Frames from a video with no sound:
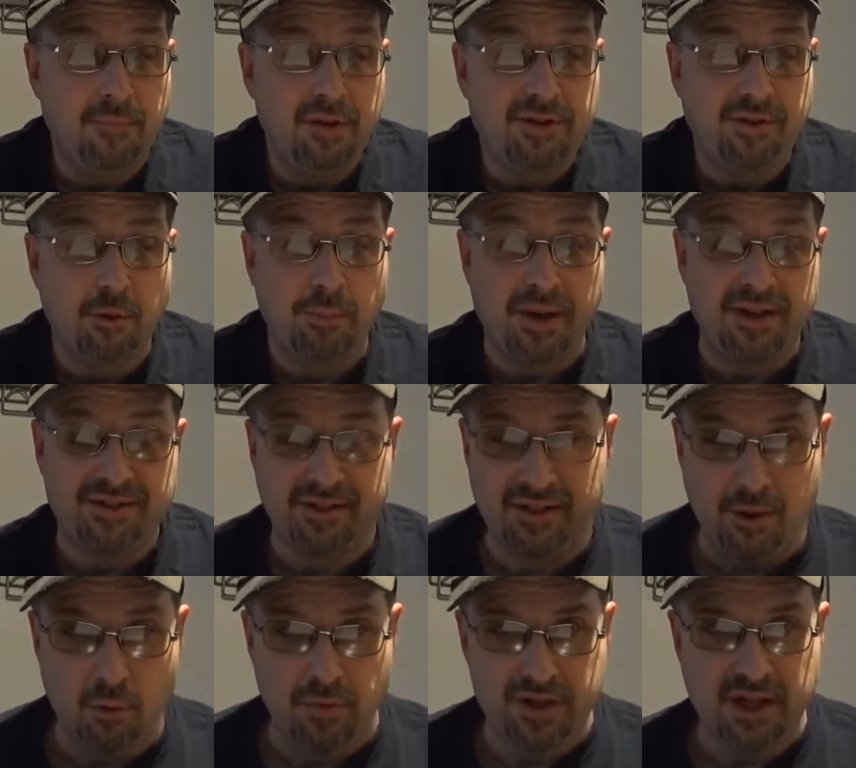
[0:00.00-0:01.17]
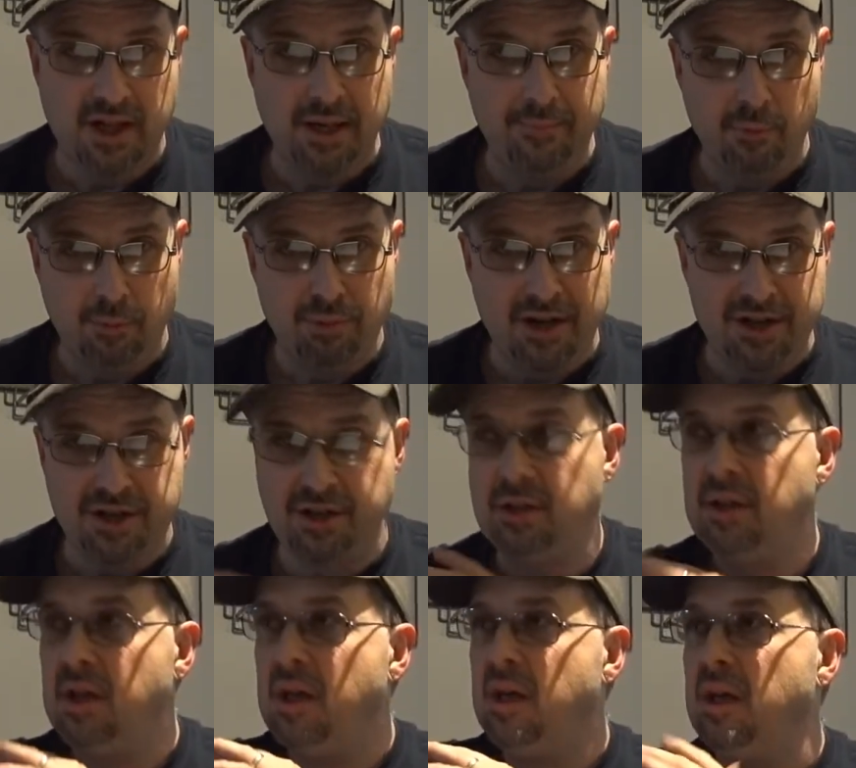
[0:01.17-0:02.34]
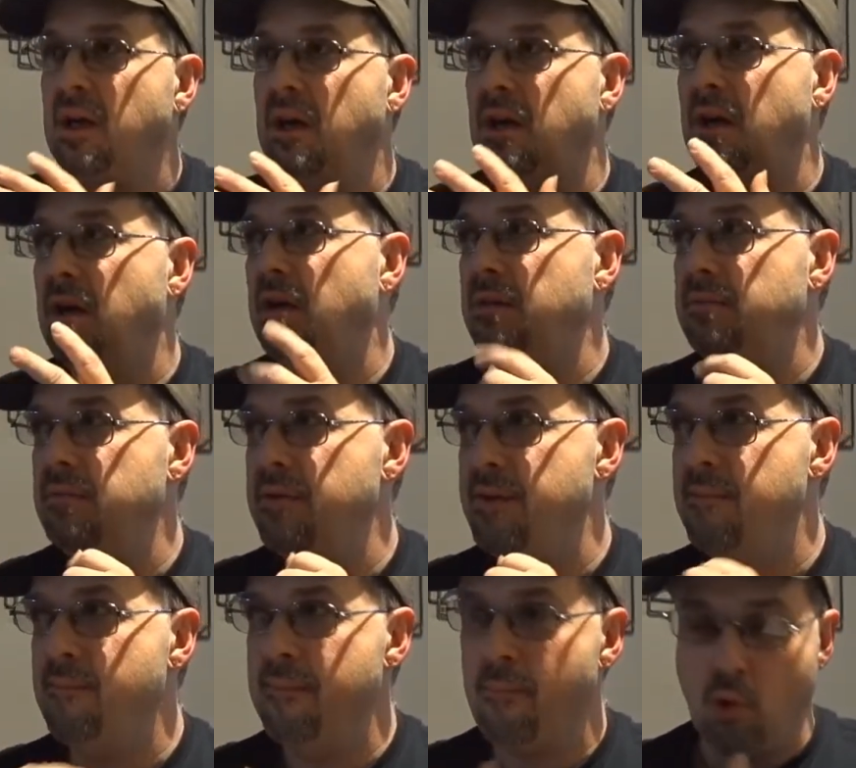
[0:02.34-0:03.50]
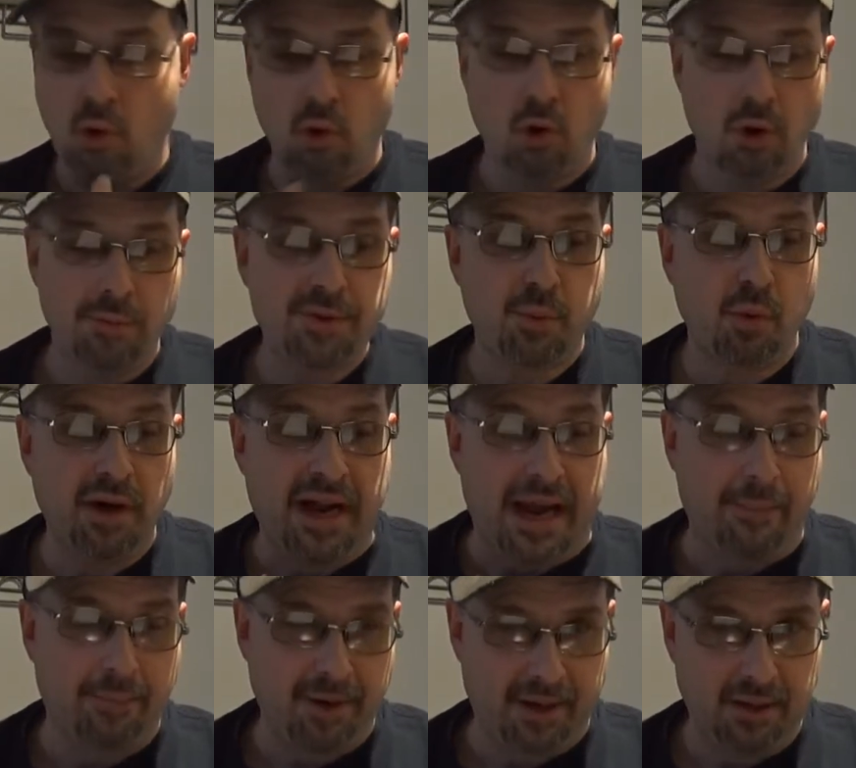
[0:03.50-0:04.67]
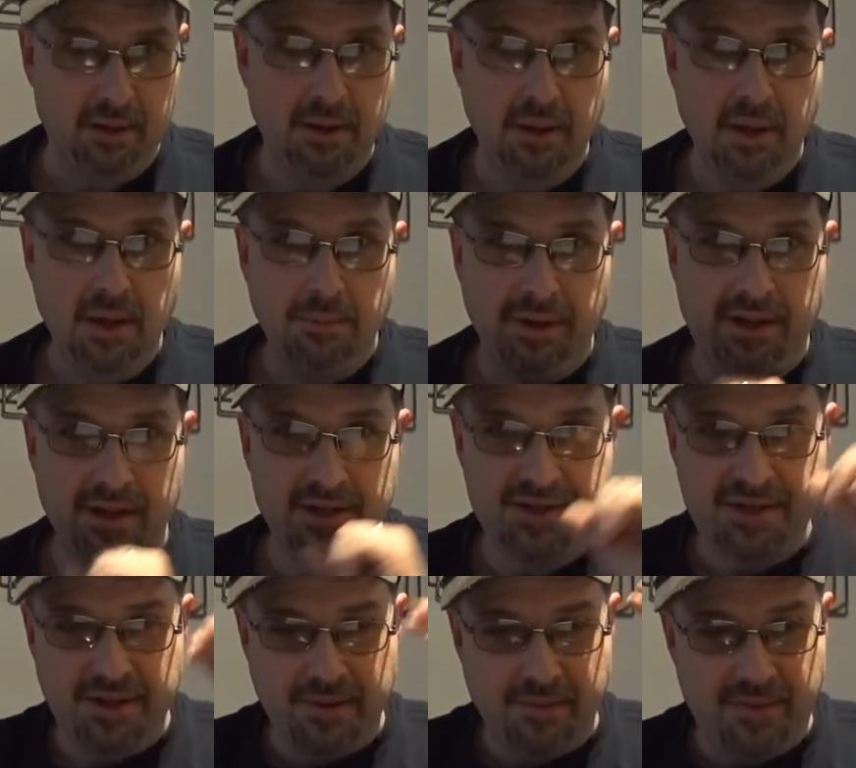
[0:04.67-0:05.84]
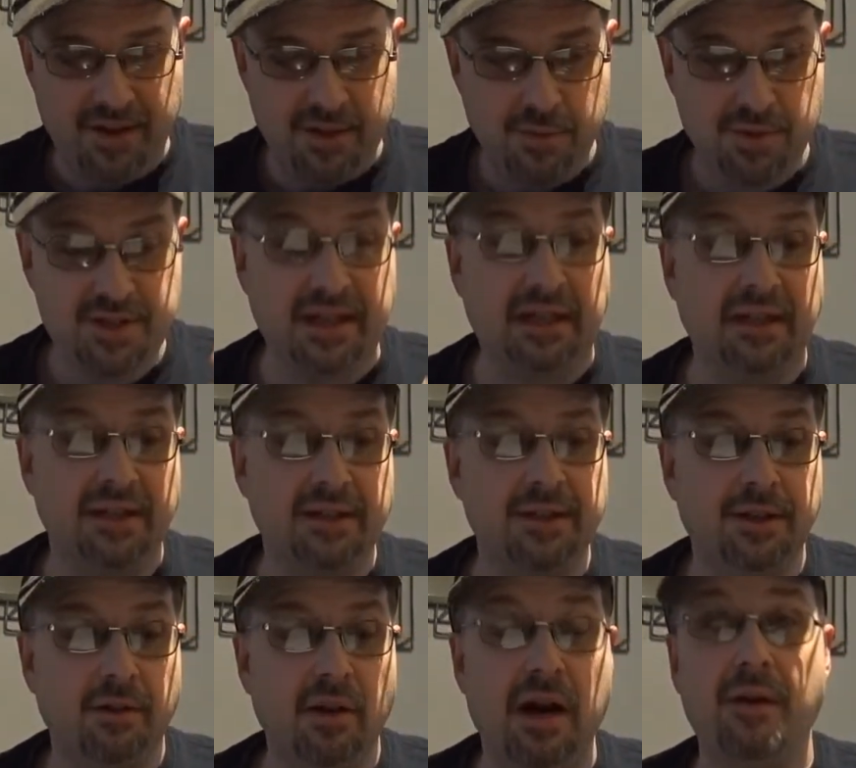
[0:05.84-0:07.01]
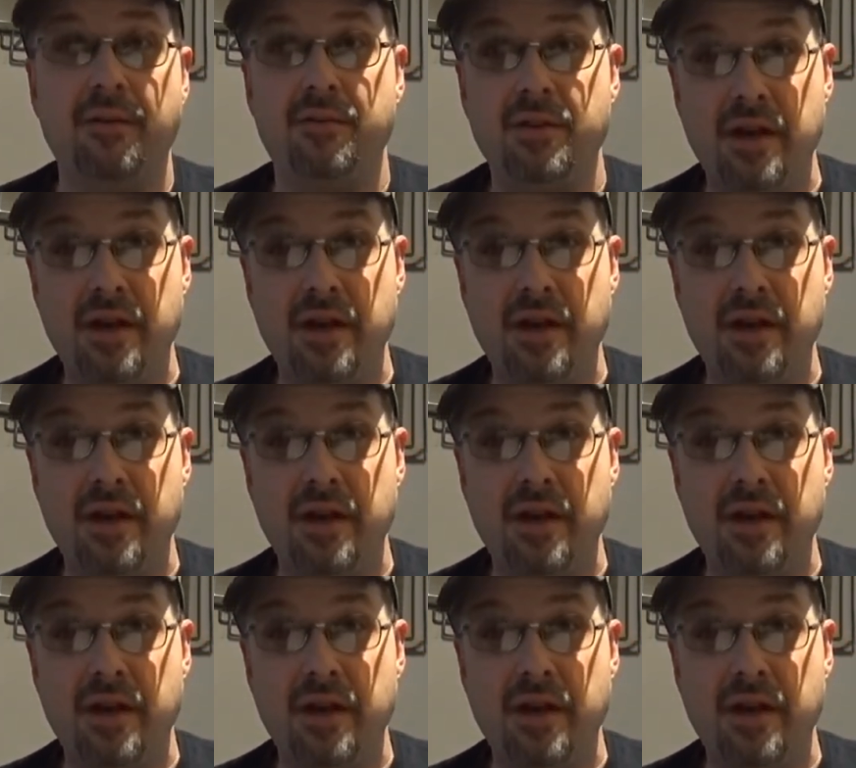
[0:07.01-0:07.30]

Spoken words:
So basically over time, repression, the more orbs were happening because things were settling to the ground.